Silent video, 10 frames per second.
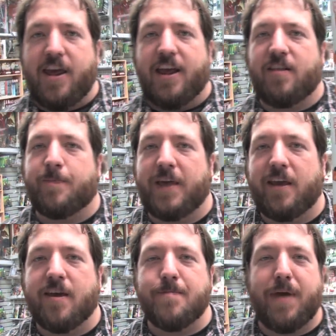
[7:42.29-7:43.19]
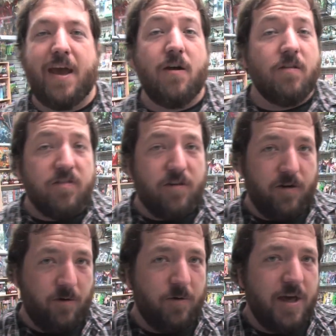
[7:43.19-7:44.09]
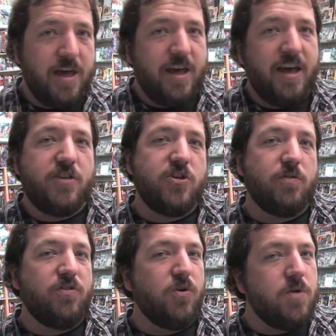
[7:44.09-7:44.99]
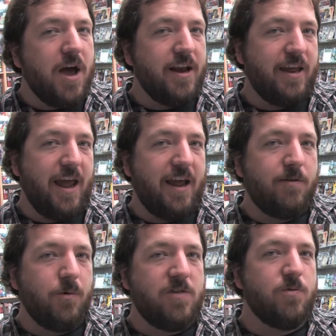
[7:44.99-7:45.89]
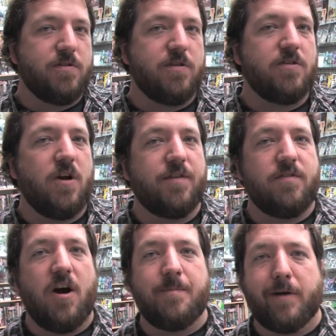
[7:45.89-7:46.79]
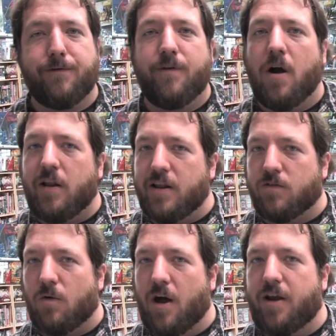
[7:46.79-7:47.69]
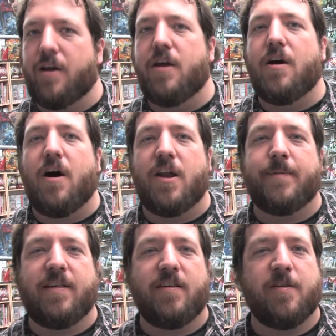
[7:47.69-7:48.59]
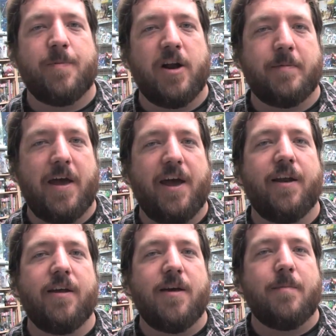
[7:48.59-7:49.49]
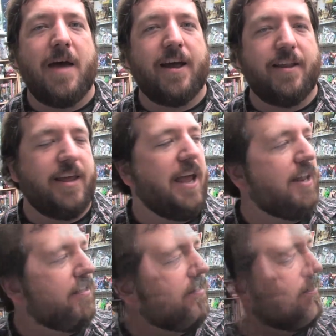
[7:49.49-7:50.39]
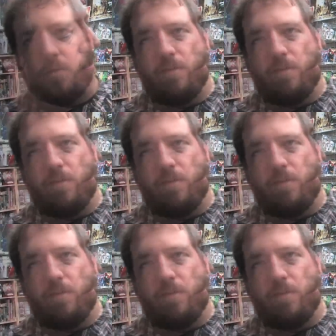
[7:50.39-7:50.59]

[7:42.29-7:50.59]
It's being compared to issue 298, which was the start of Todd McFarlane's run on Amazing Spider-Man back in the 80s.